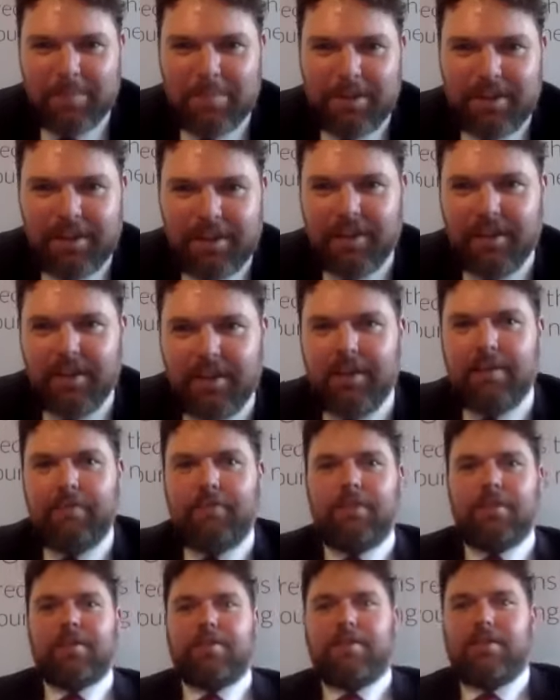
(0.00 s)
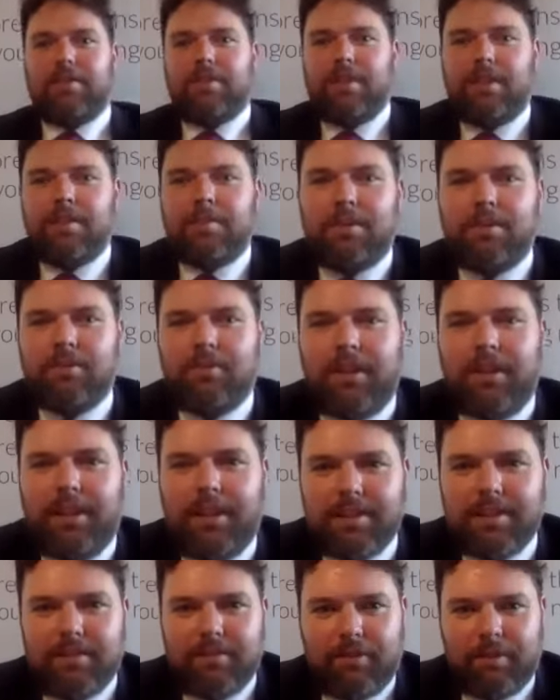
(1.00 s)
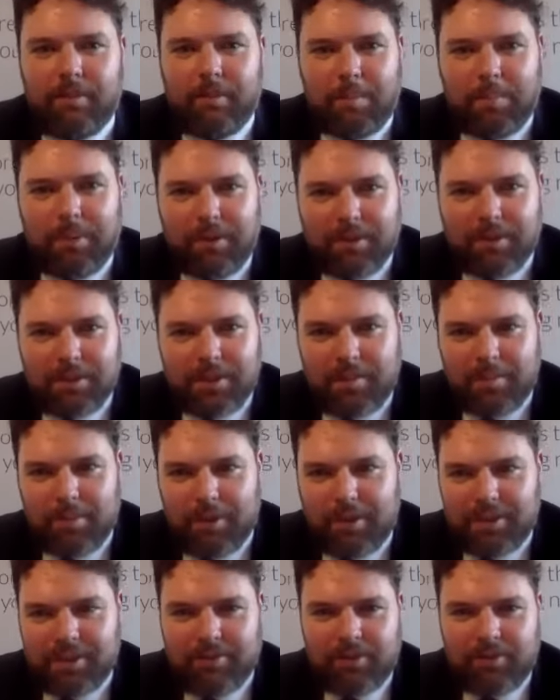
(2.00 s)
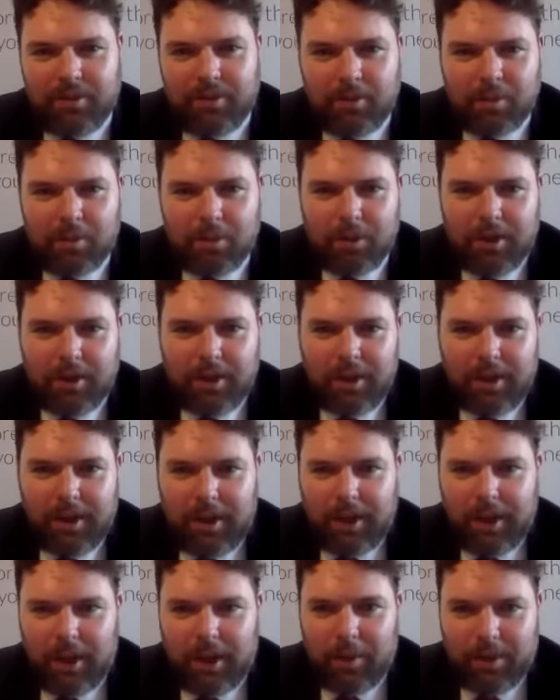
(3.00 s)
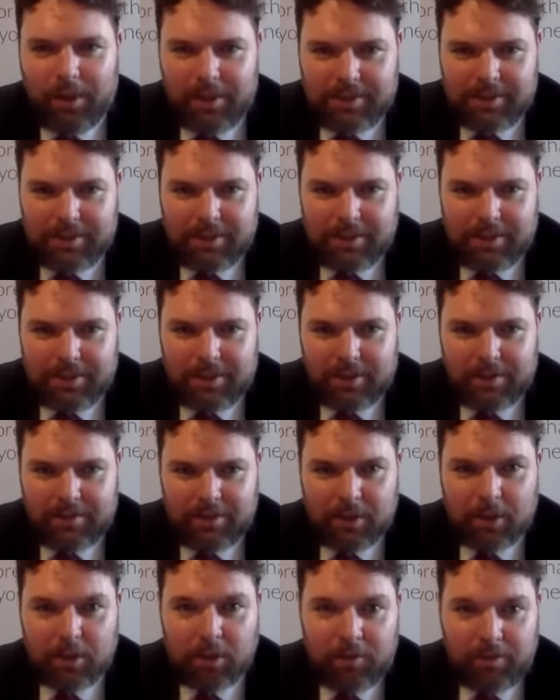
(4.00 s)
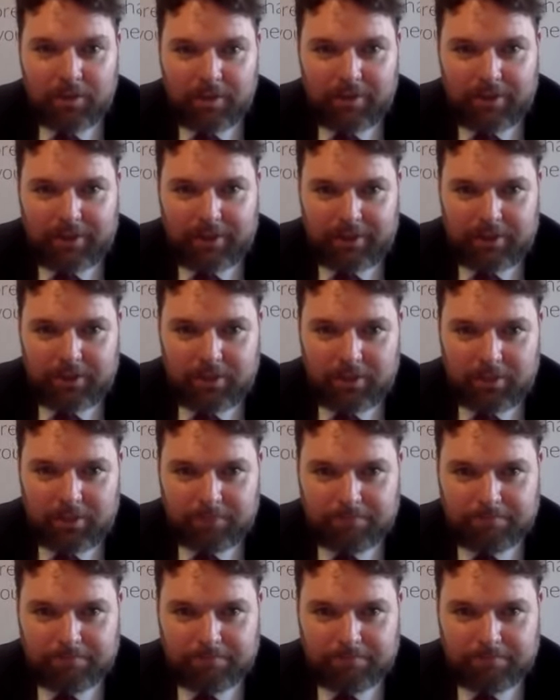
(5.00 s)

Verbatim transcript: Paudie, the first question, I suppose, really is from a personal point of view, how has the, the COVID affected you?